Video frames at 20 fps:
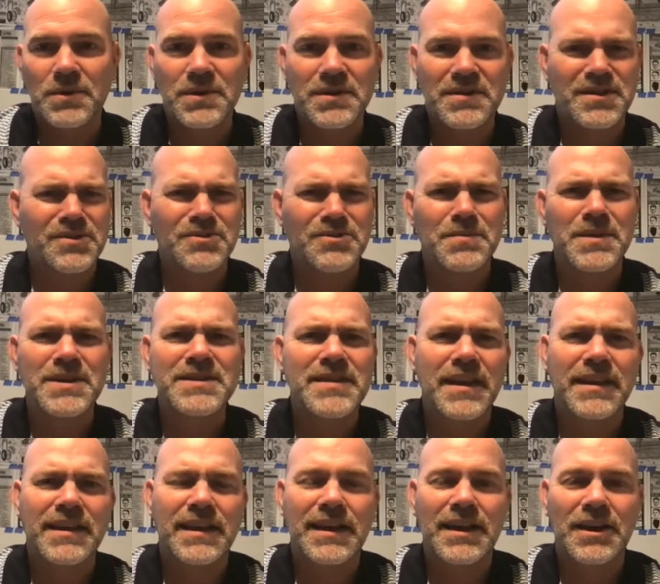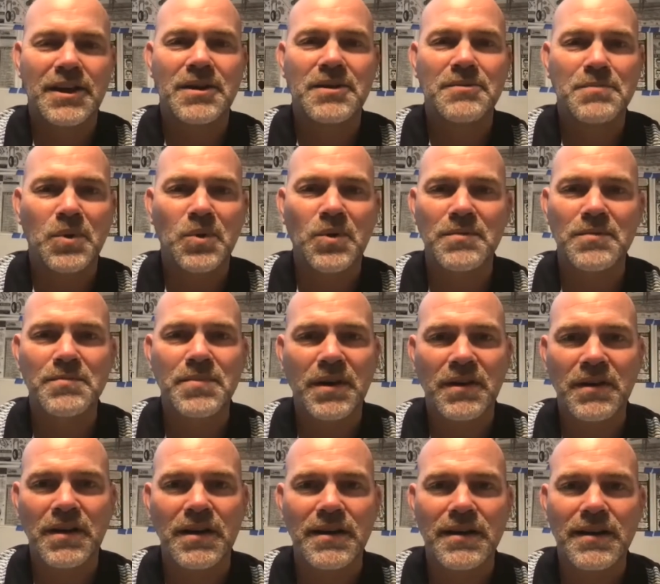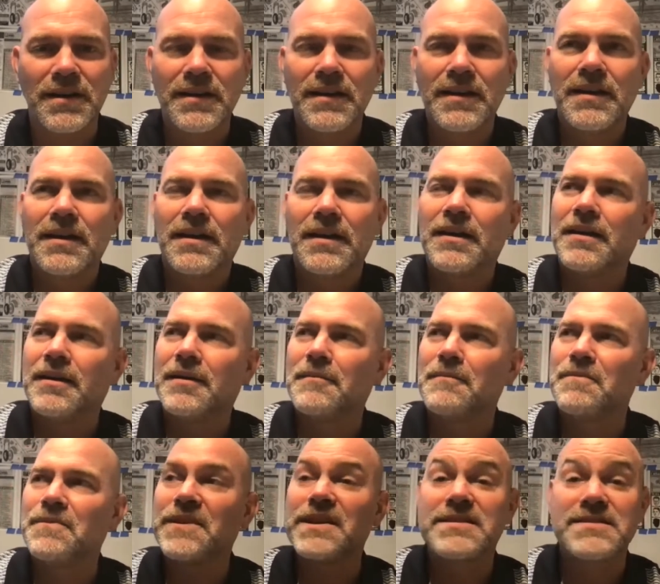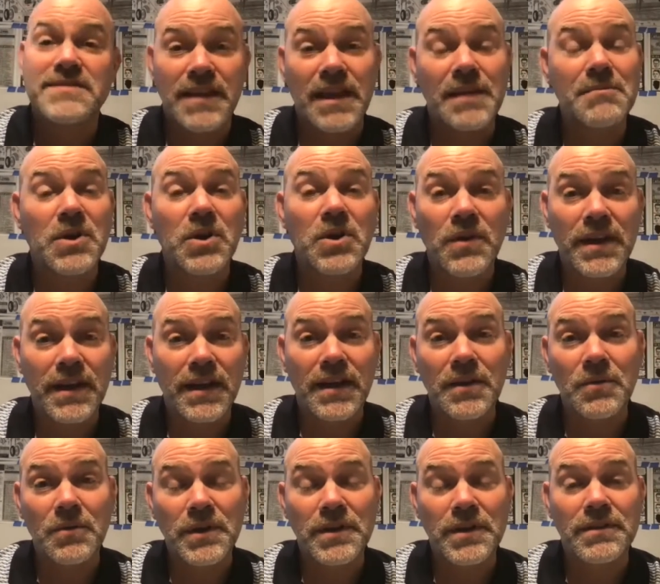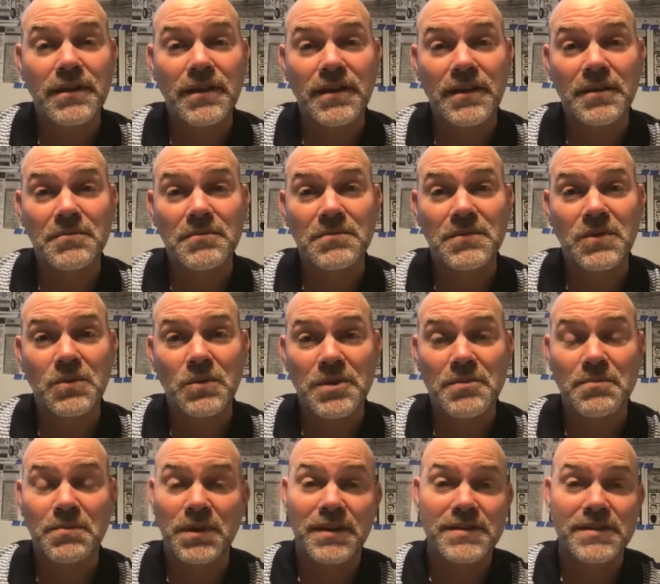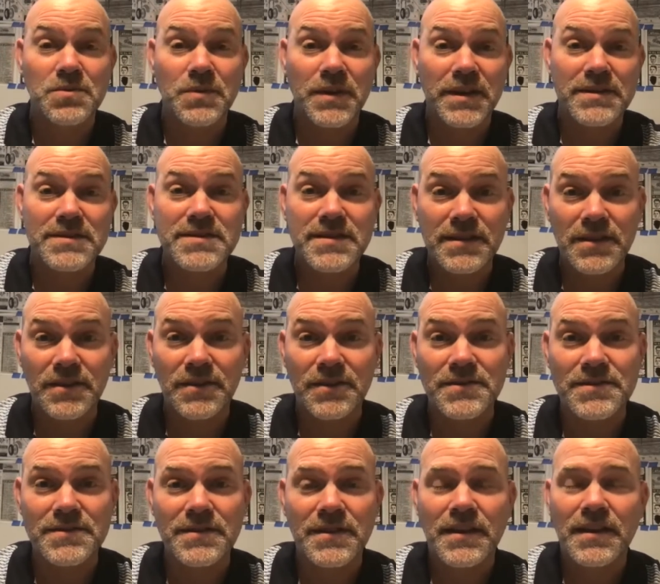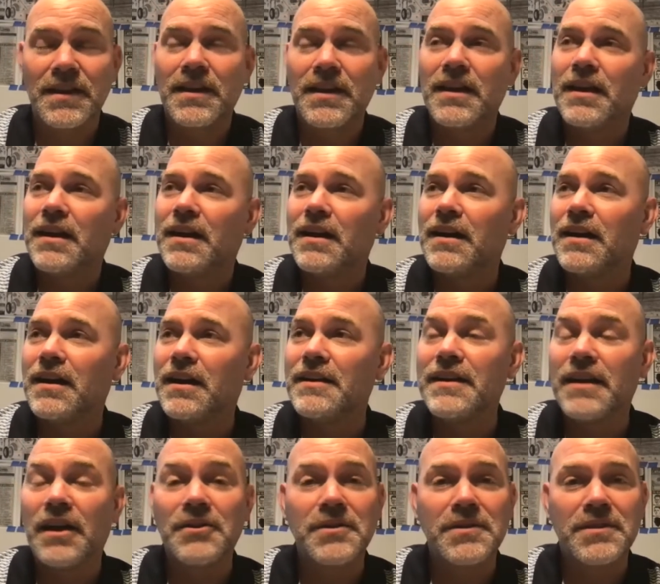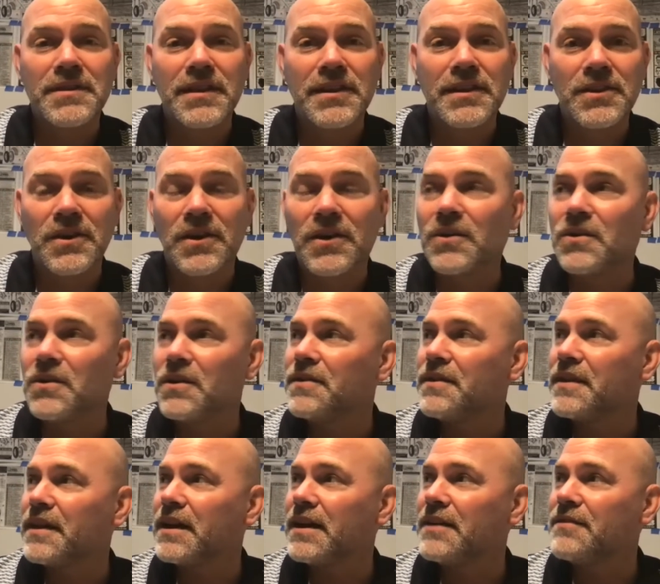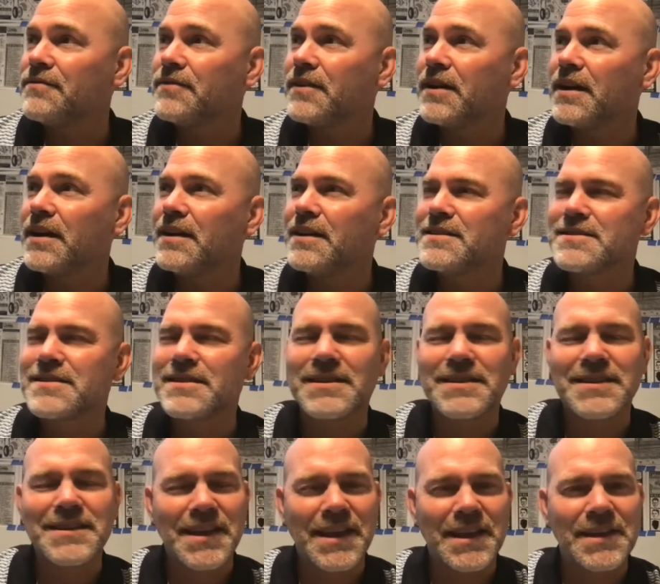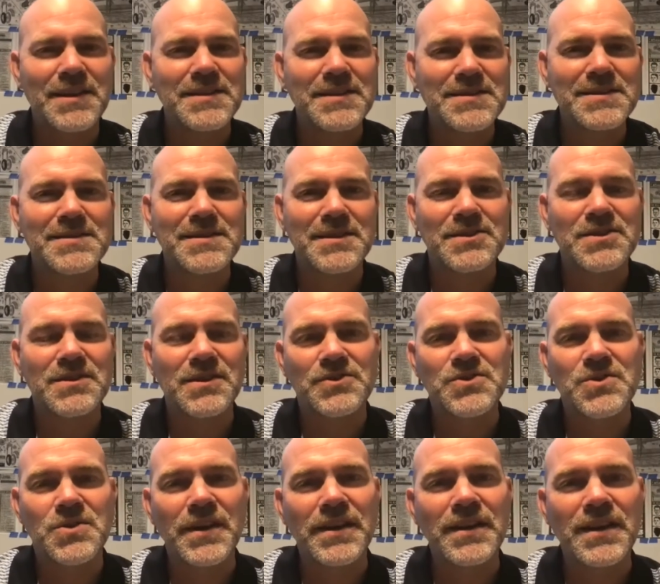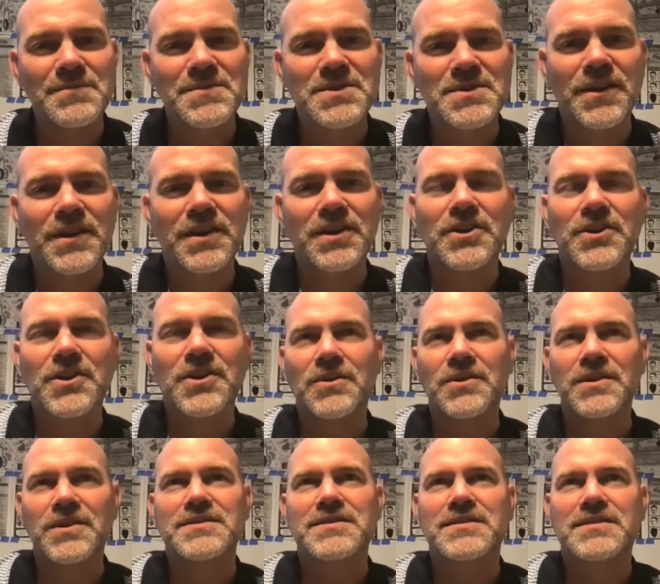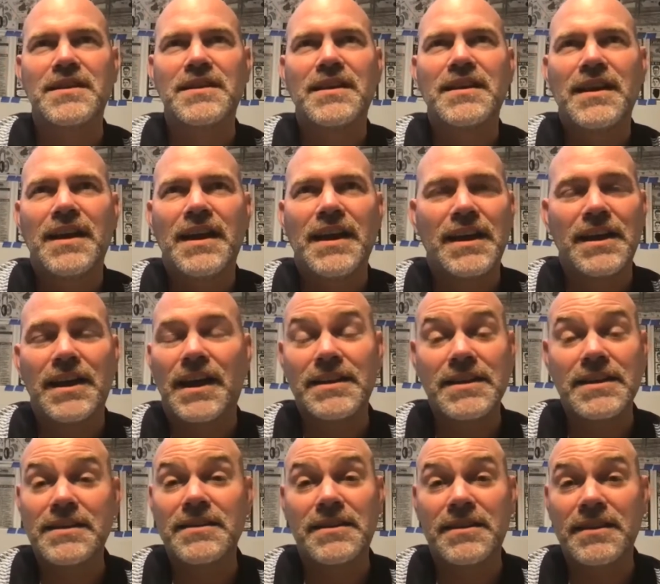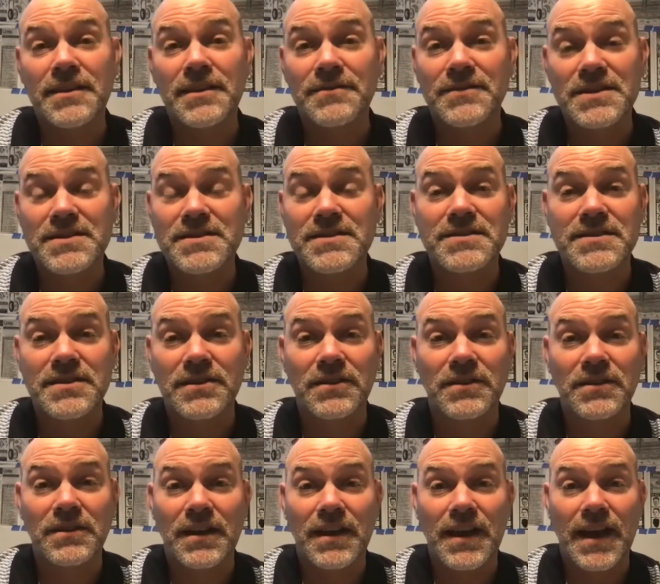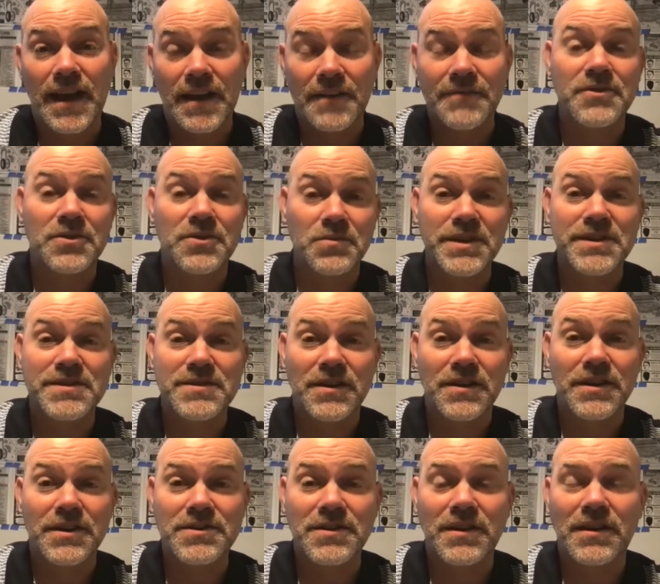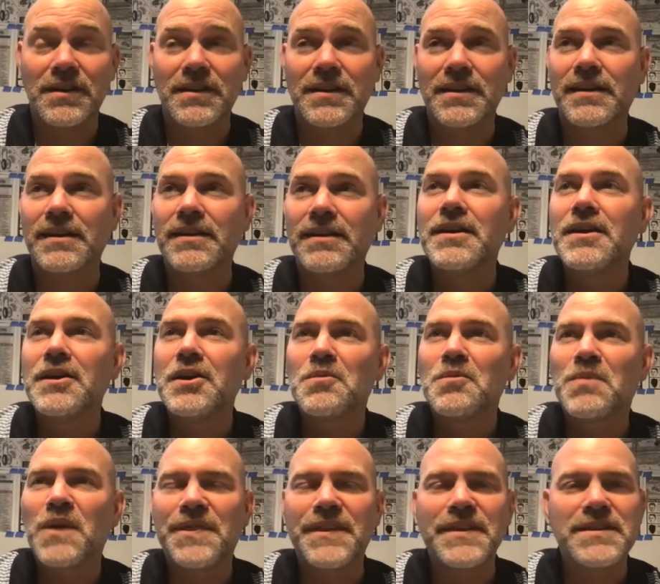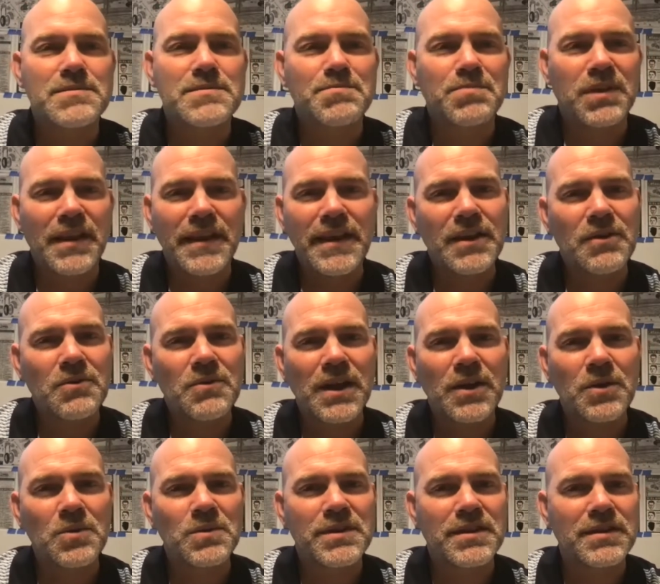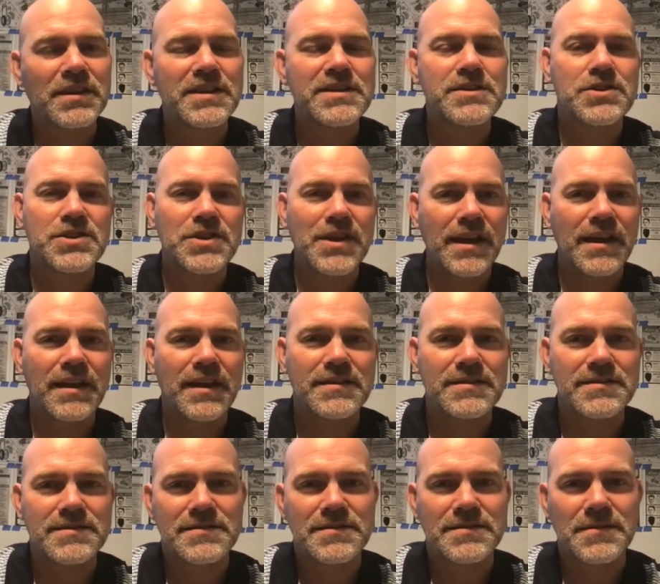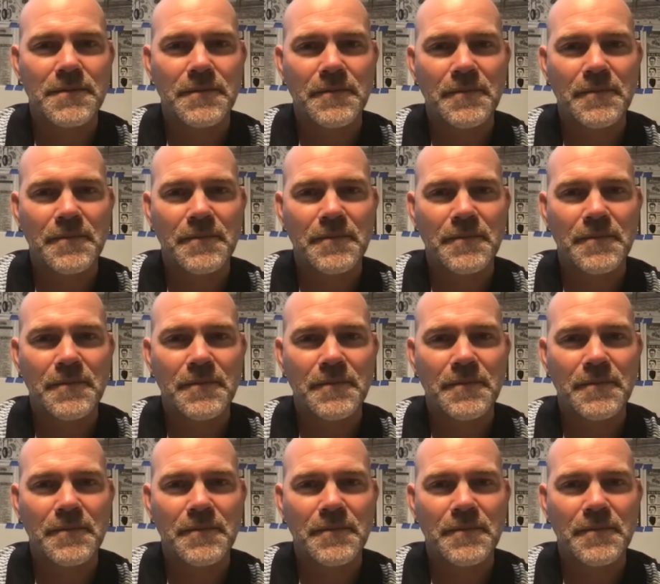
think you would be taking out an important part. Same going on with blood, sweat, and tears. Another thing though that I find is that, and this is a trend I'm starting to notice, and I didn't think of this until after we started talking, but this playing around with cliches.